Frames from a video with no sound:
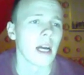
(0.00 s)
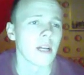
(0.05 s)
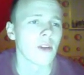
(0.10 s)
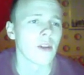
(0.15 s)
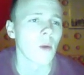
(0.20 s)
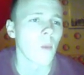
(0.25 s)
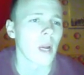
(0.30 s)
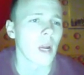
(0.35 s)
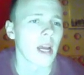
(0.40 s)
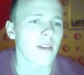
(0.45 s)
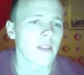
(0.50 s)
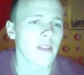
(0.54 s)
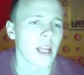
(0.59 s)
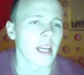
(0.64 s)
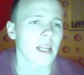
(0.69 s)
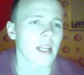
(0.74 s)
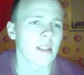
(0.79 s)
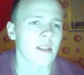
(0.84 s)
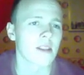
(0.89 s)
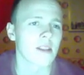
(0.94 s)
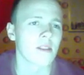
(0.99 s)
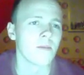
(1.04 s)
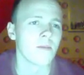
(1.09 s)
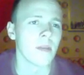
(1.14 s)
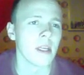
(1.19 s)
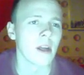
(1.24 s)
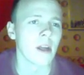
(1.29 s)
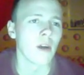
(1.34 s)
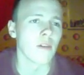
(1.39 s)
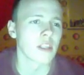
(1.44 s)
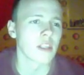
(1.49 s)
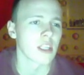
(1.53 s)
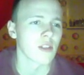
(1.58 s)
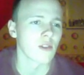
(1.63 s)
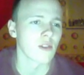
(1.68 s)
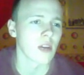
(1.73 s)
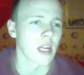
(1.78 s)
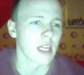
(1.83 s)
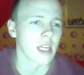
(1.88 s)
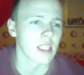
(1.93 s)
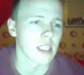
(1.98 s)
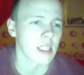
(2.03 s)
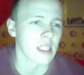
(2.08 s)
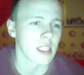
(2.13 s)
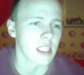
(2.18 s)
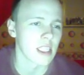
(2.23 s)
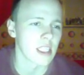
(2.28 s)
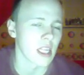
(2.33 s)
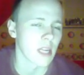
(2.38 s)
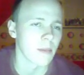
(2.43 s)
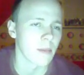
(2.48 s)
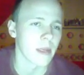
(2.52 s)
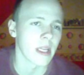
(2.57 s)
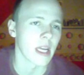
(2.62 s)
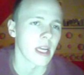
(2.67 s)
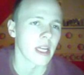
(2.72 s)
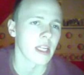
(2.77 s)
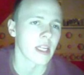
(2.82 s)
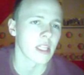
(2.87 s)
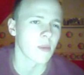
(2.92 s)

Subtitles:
I don't want to have like be over centralizing the Celebi,